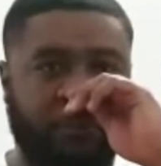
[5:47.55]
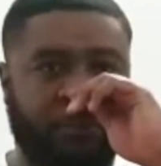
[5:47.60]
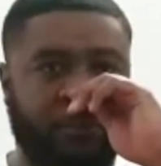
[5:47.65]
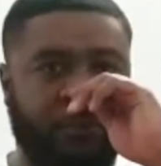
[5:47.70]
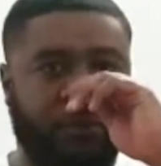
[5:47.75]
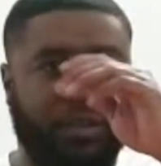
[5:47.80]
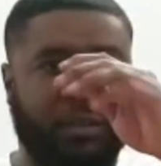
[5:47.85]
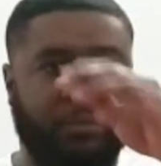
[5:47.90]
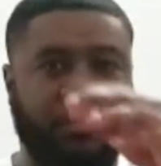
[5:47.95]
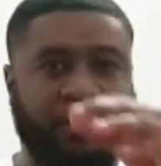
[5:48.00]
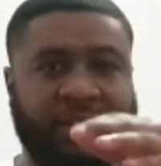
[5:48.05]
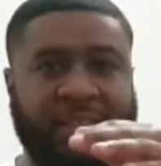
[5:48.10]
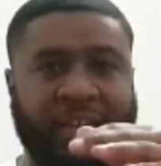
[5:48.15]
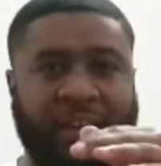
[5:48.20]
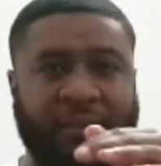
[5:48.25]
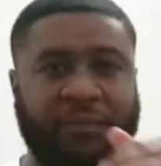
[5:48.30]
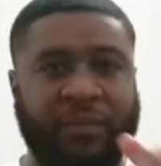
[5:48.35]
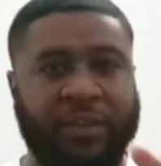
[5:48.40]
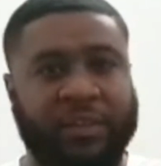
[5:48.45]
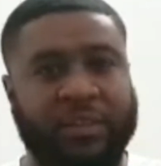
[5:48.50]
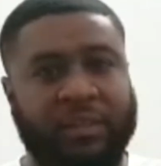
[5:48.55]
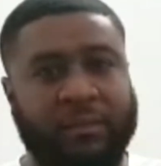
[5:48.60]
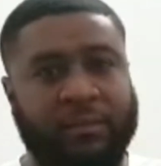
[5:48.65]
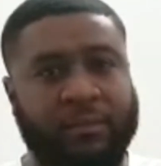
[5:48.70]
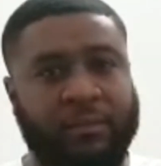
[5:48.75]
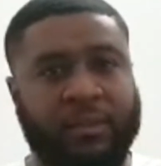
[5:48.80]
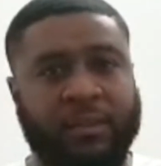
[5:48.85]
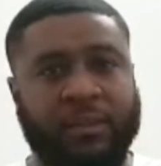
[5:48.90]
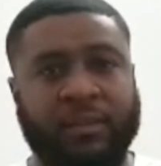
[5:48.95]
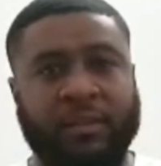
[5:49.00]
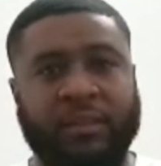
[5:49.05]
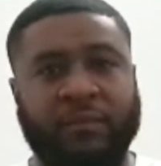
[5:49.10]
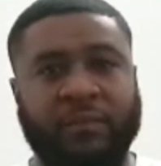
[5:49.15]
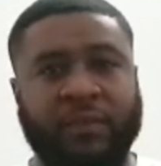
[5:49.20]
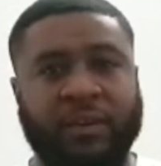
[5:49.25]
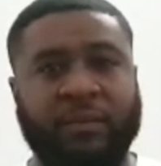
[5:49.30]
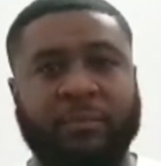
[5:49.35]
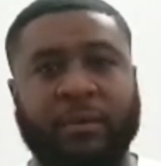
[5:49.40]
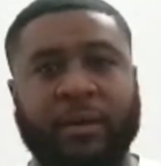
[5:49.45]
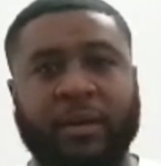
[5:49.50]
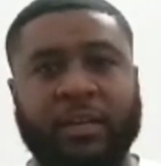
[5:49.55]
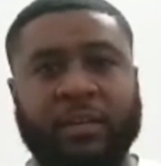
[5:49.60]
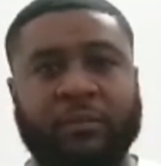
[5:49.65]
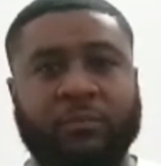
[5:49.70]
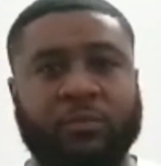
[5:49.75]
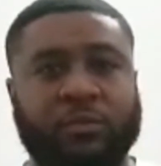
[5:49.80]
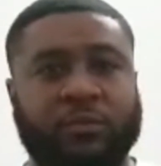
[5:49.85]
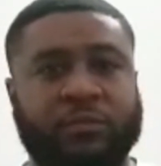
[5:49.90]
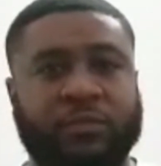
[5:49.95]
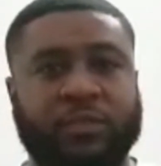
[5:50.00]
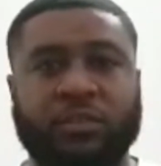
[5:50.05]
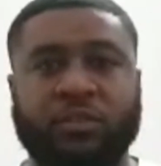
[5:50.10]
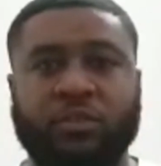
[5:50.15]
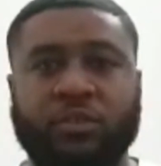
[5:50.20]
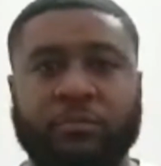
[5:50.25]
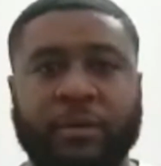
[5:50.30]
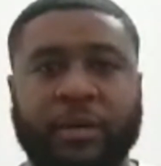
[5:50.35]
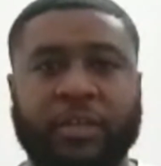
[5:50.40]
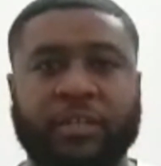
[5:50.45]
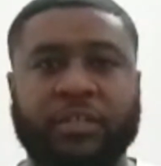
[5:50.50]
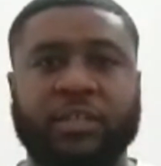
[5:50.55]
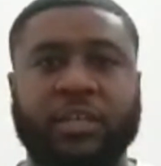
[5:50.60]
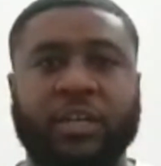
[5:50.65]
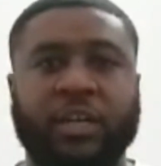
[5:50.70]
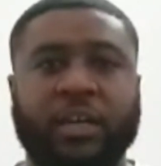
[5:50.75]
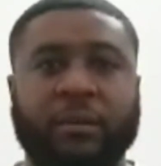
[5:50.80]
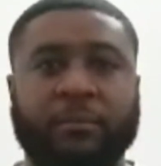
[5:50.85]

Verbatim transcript: Between Mustafi and the defender behind him was obviously too much,